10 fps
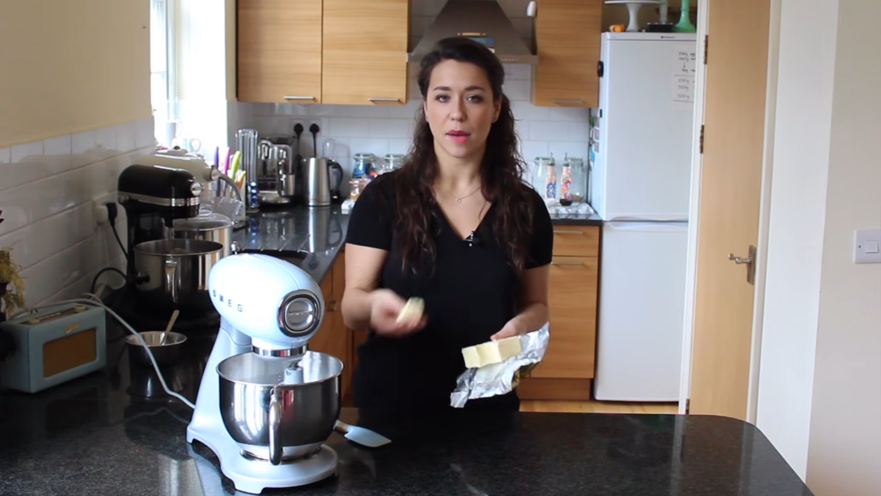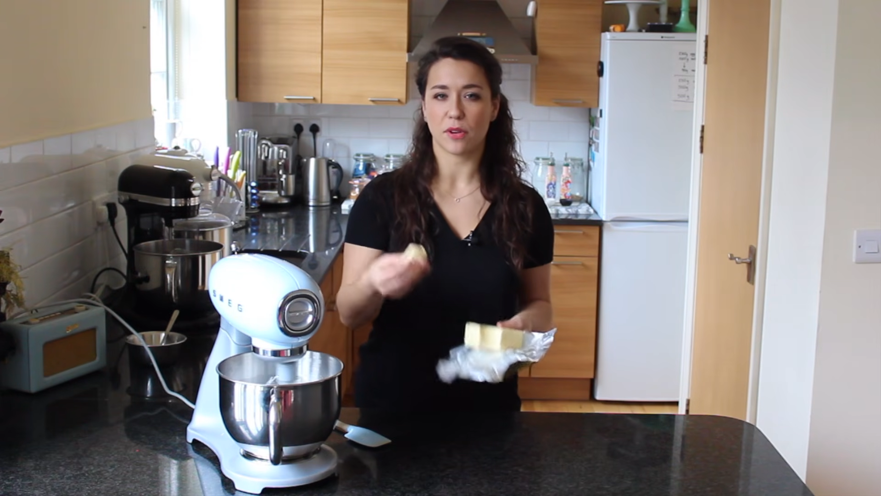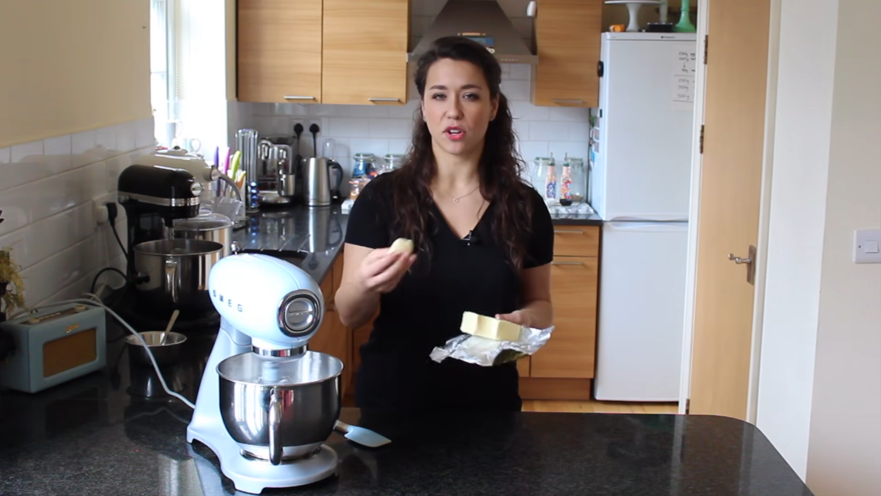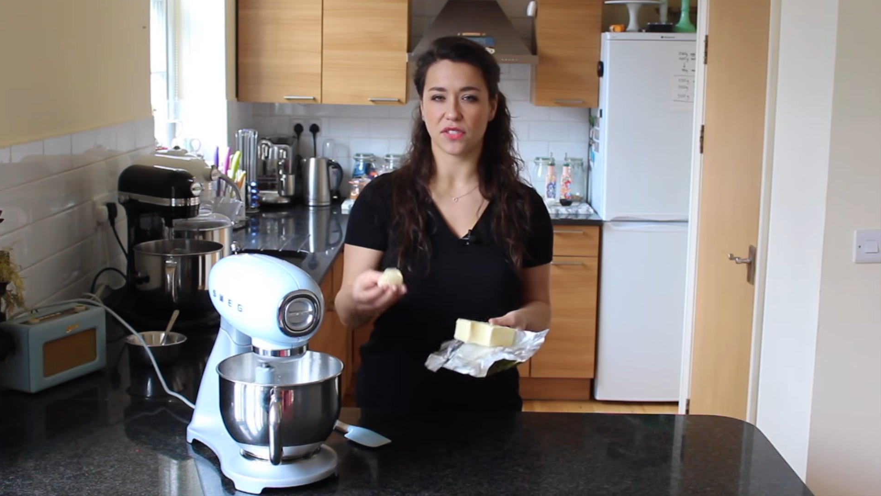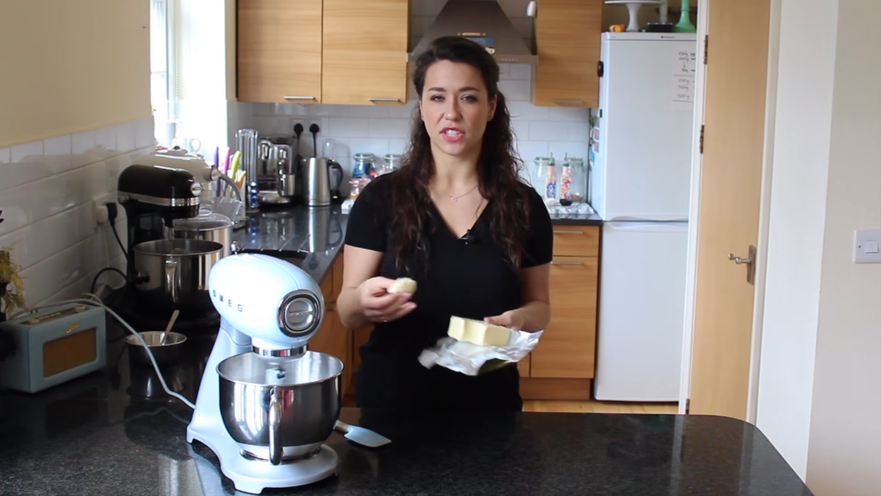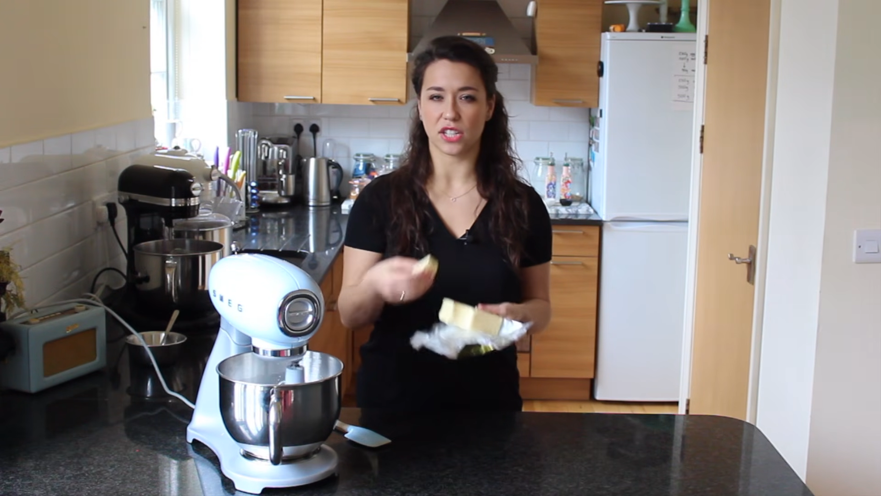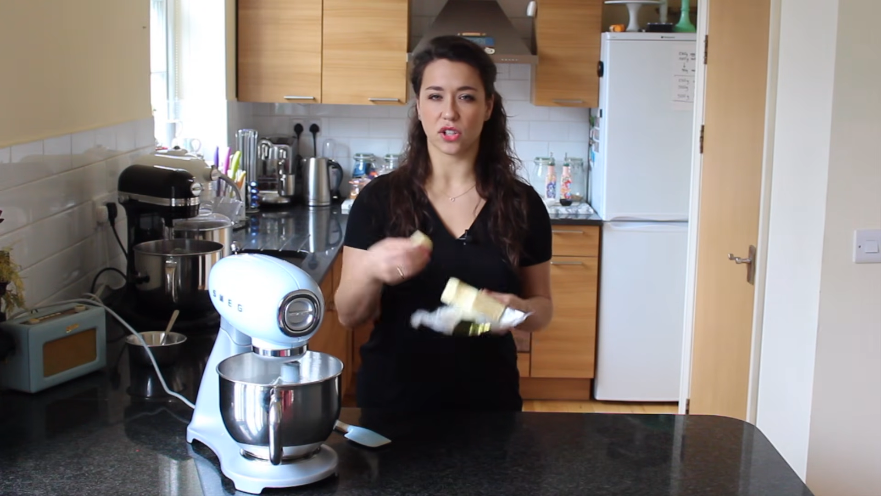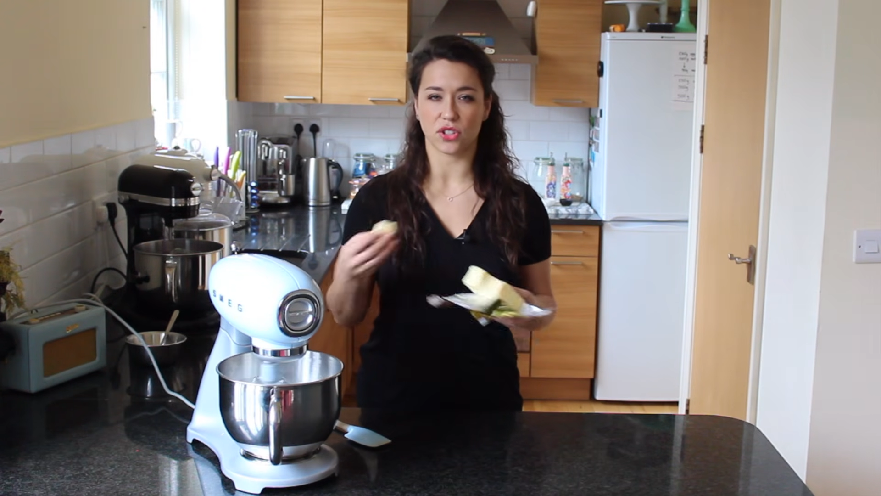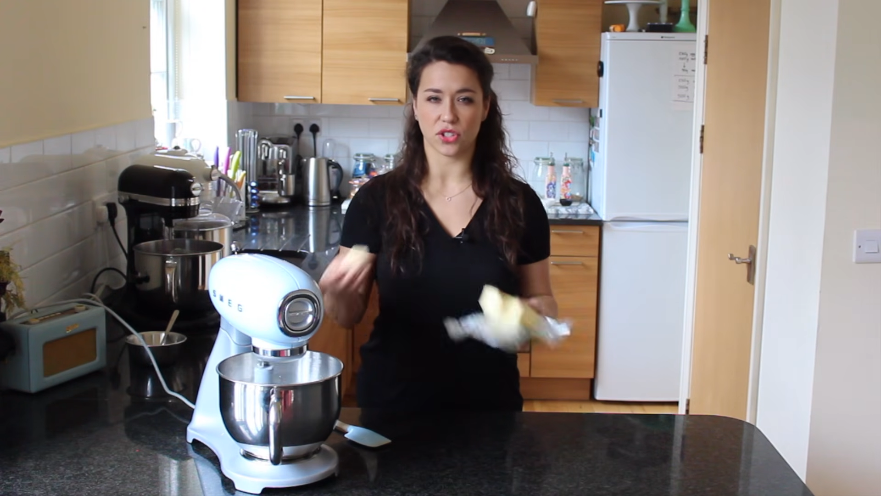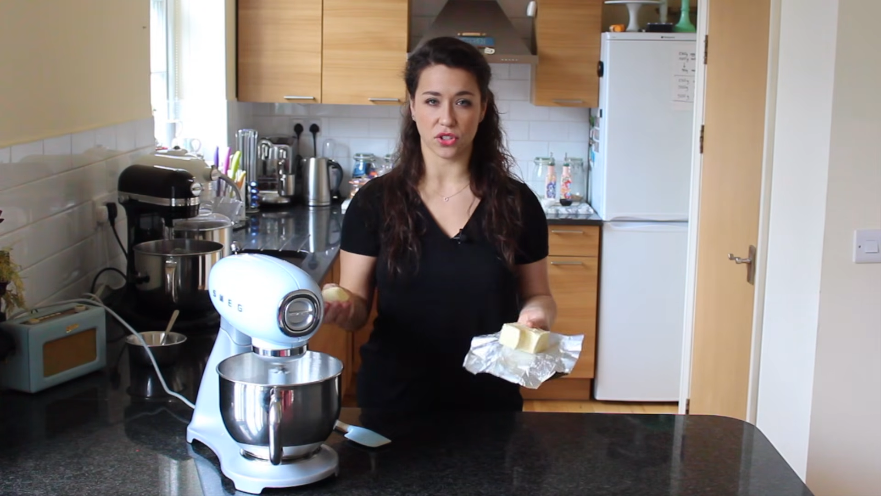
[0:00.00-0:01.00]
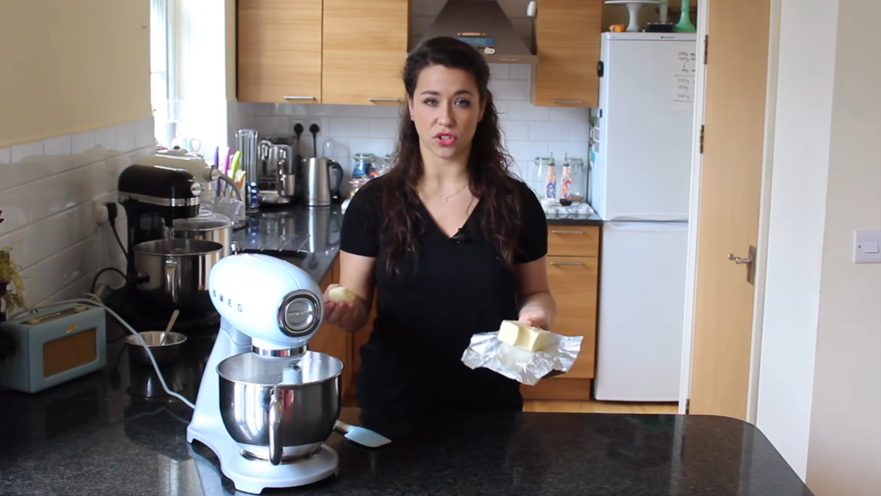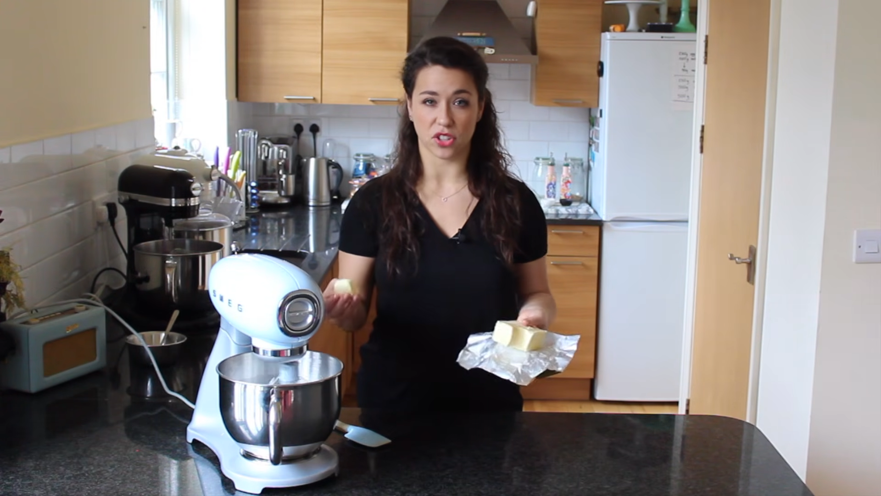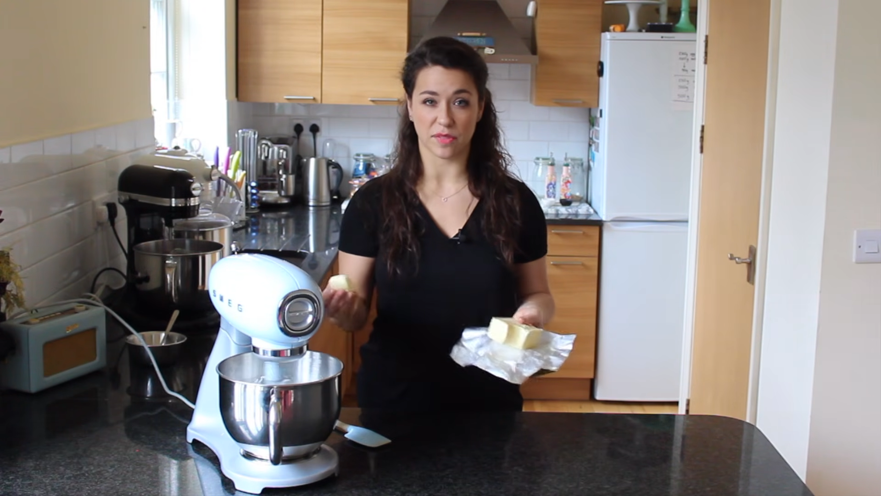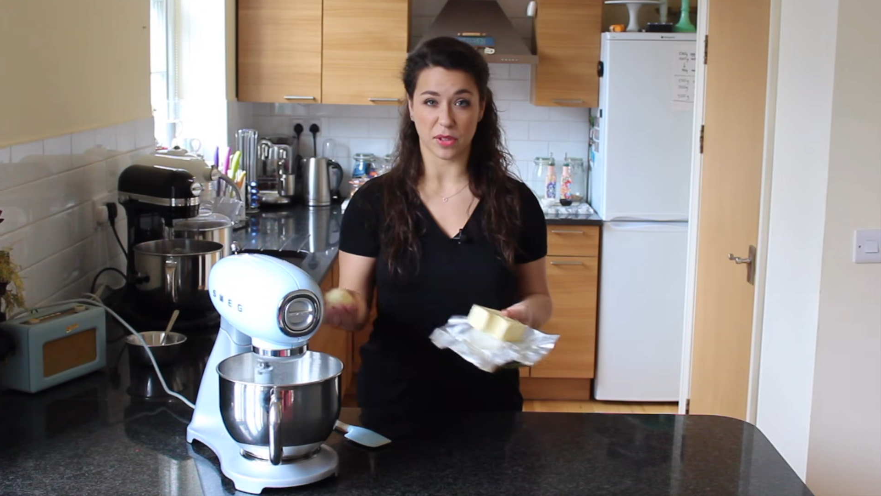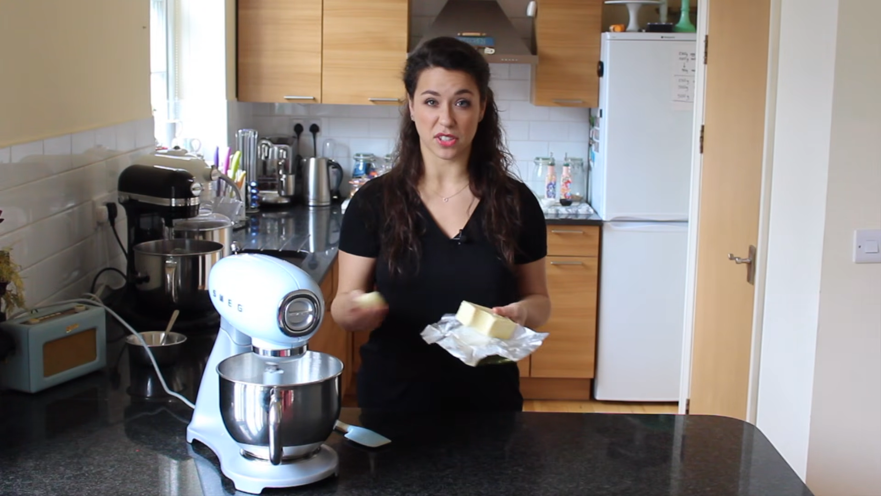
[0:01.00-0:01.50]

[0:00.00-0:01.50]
but obviously not too soft